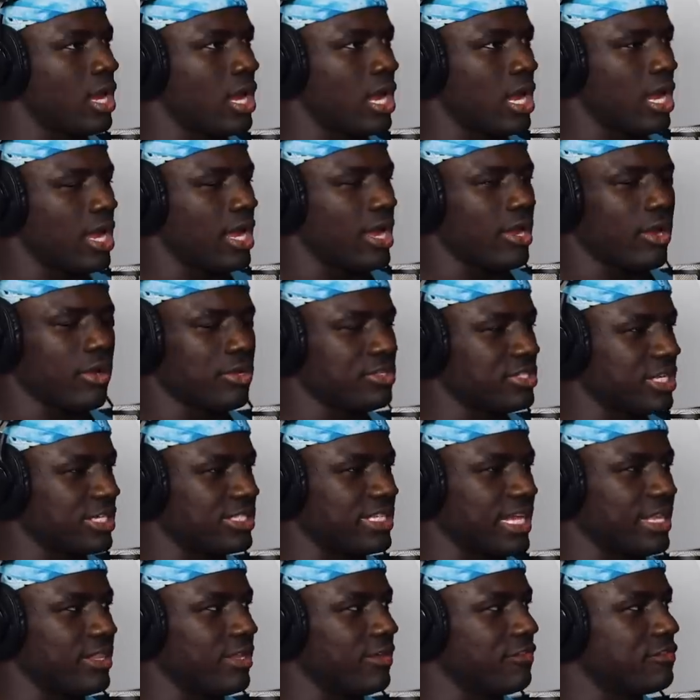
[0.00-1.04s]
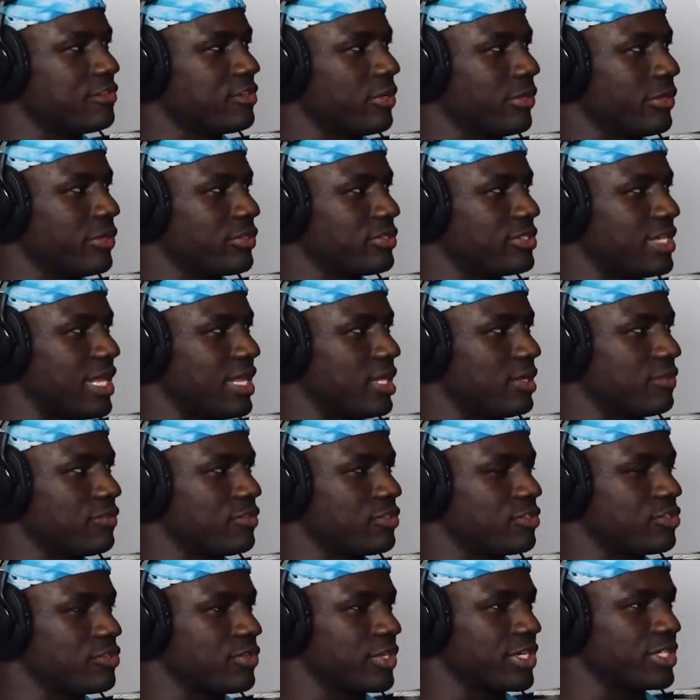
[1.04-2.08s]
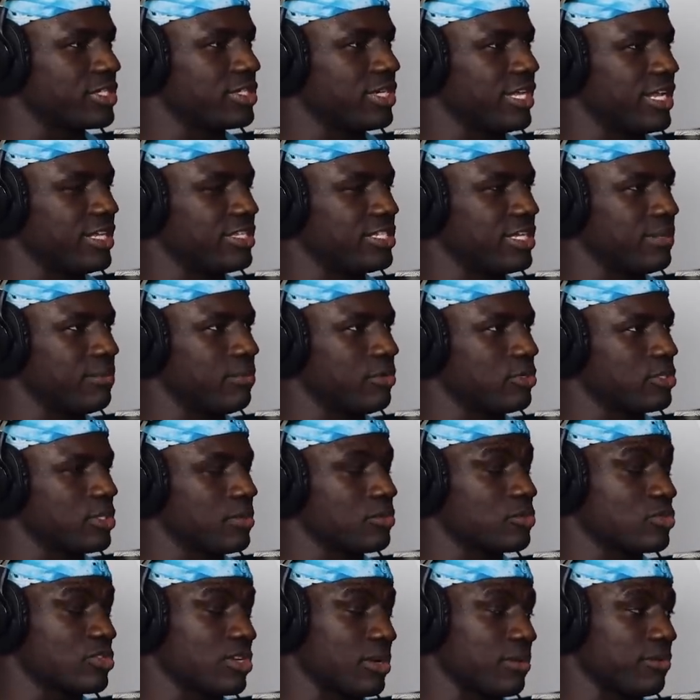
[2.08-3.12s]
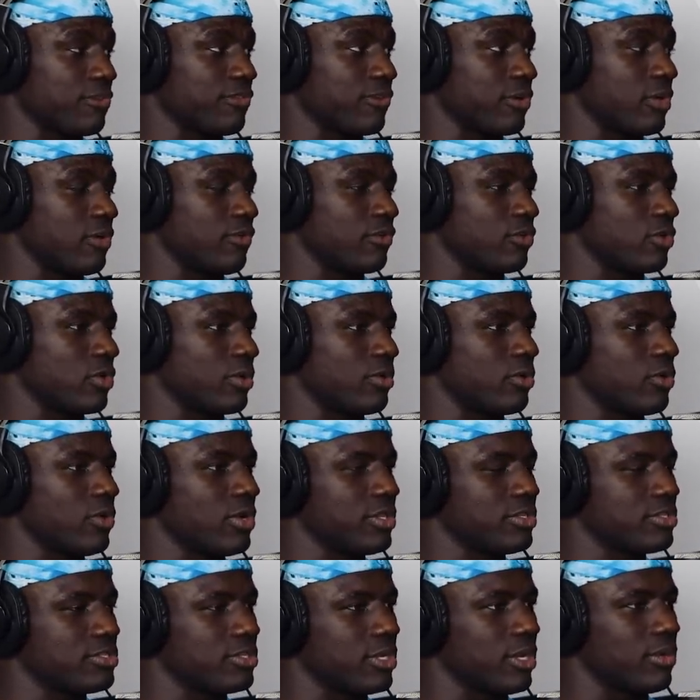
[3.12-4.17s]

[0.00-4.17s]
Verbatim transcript: Uh, I always like deadlifts. So there's deadlifts and strict handstand push-ups, which I prefer over normal ones.